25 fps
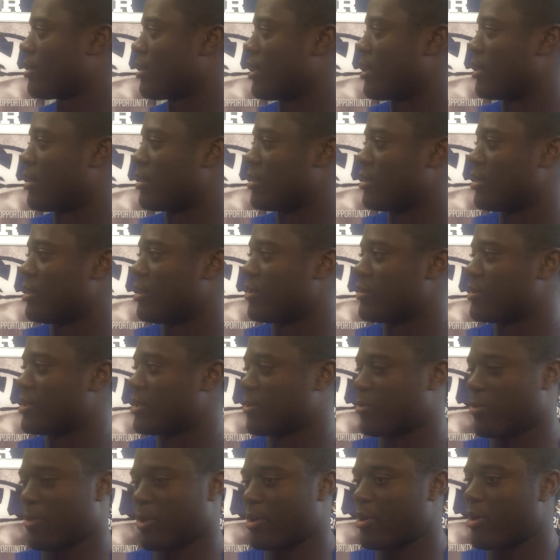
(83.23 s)
and you know,
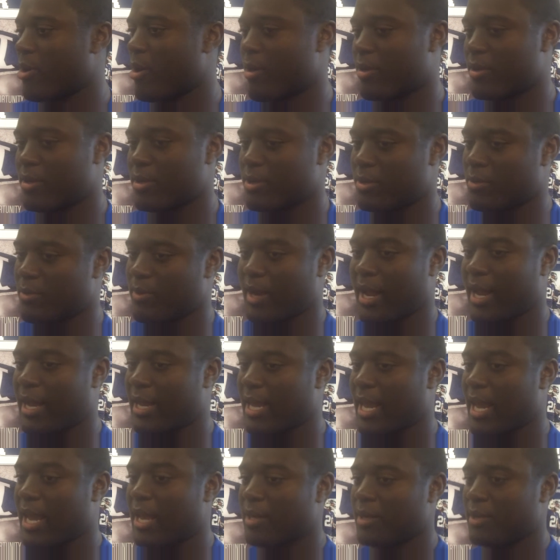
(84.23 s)
just work hard, do what I
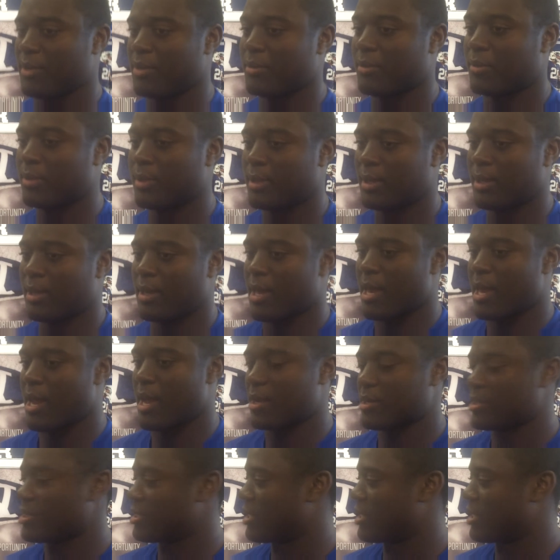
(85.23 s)
can do, and I